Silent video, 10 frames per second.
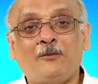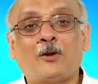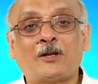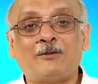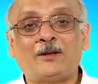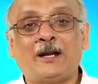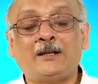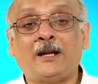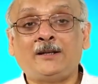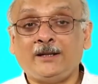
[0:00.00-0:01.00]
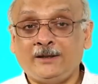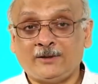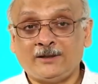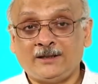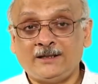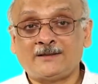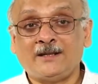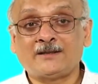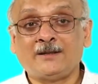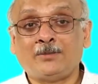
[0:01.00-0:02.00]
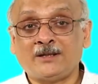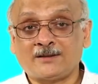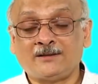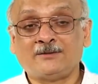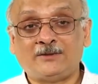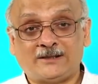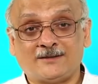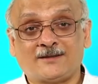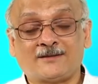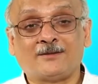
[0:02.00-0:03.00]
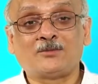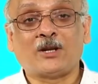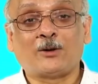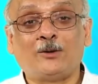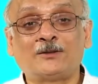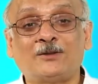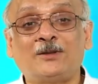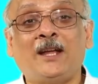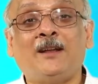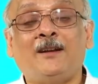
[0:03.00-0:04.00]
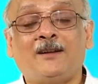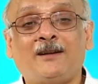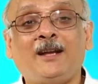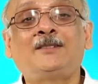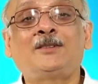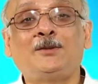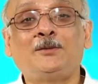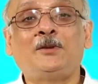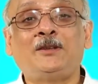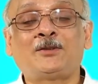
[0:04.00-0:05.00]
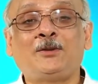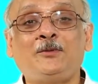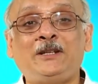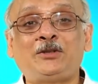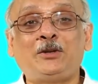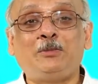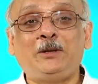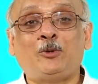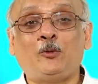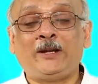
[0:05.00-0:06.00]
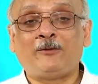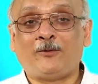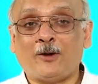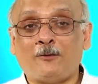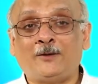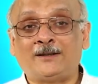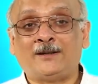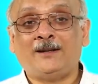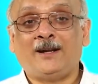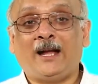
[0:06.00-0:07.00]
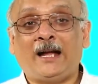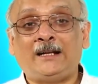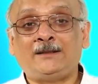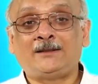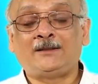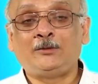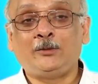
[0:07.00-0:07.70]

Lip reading: Whatever. And even these days the bus reservation systems are also there, right? So we should be moving forward and